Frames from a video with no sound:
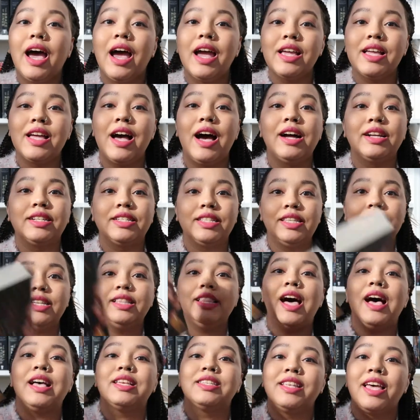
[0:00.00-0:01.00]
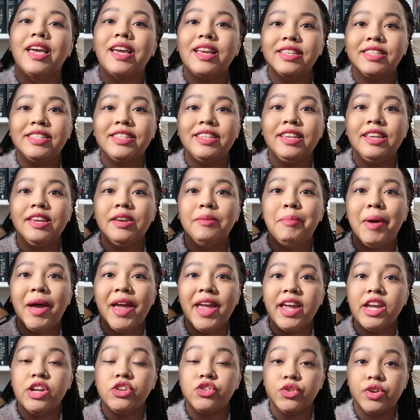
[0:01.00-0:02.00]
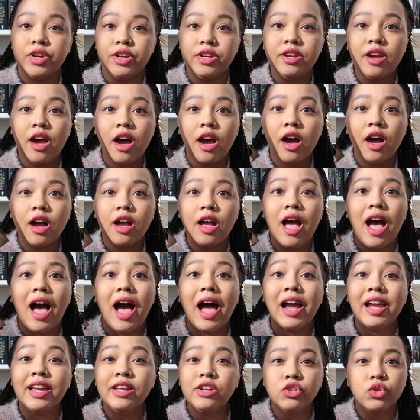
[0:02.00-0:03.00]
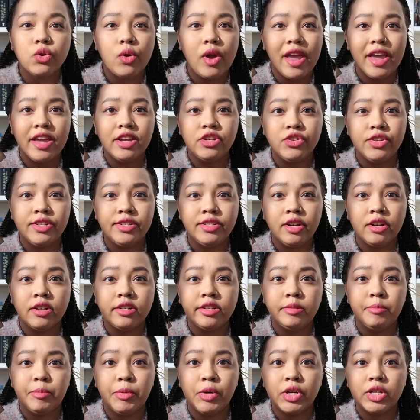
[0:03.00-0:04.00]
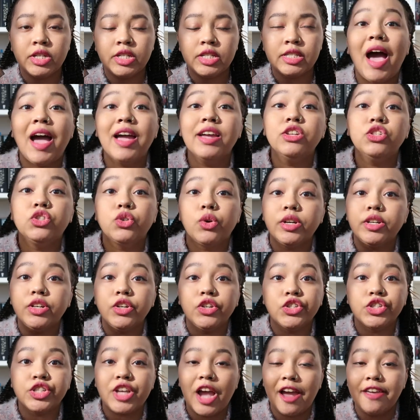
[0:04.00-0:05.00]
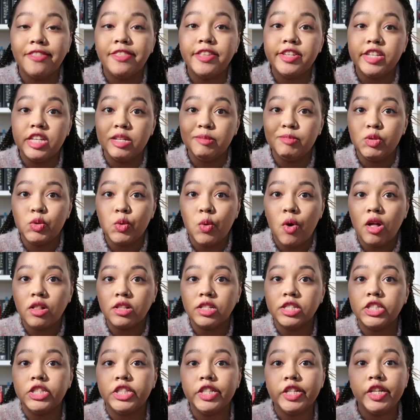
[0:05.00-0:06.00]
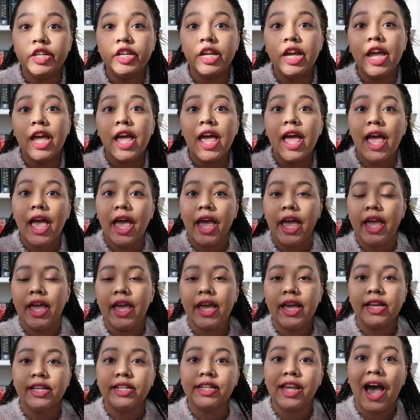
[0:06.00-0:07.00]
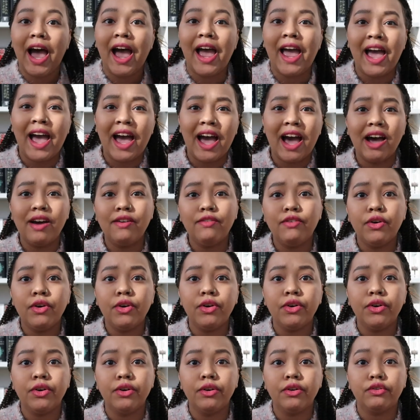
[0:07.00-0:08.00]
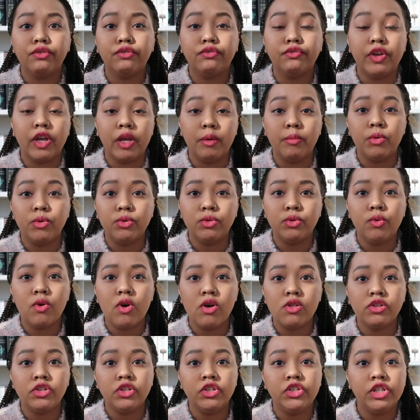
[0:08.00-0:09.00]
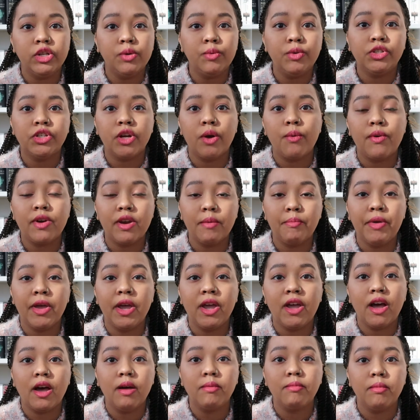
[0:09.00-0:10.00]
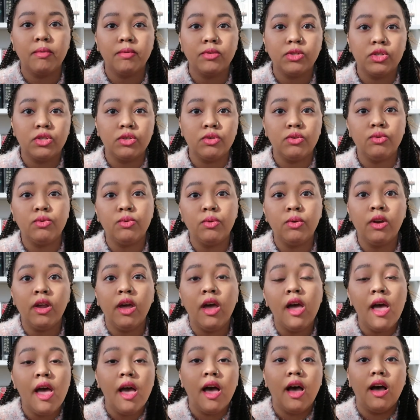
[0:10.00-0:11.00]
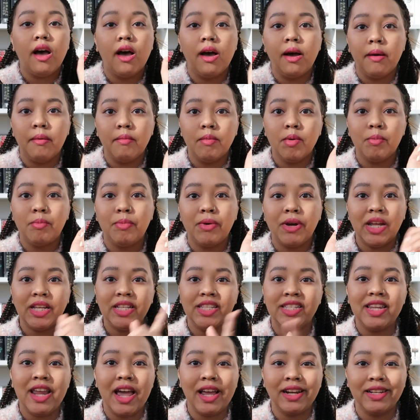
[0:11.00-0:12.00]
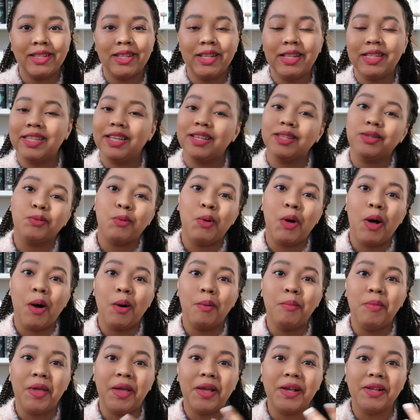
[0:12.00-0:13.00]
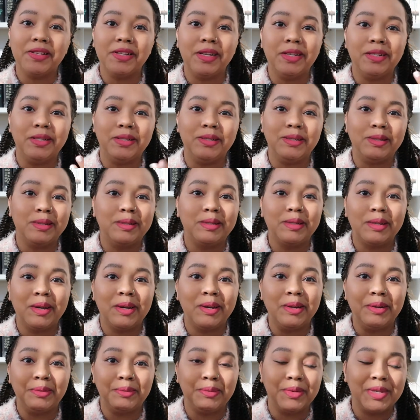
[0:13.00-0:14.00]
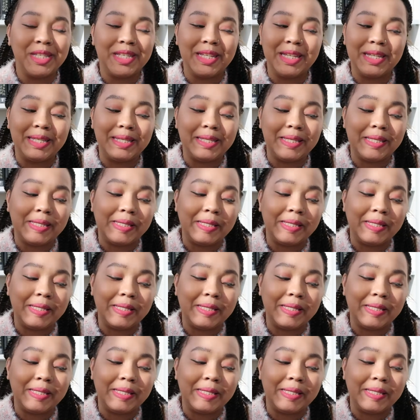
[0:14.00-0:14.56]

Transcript: I got The Last Legacy by Adrienne Young. I enjoy Adrienne Young's books. I enjoyed her Sky in the Deep duology, and I have her Fable duology, which I want to pick up soon. But I snagged this as well because I just couldn't resist.